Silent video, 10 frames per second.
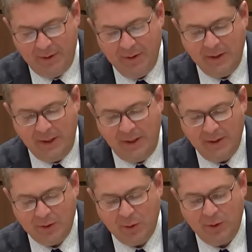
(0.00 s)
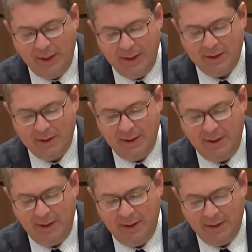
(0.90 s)
the total hit to
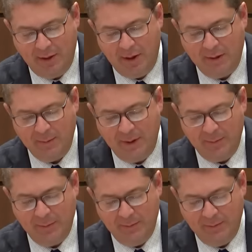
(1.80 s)
the economy,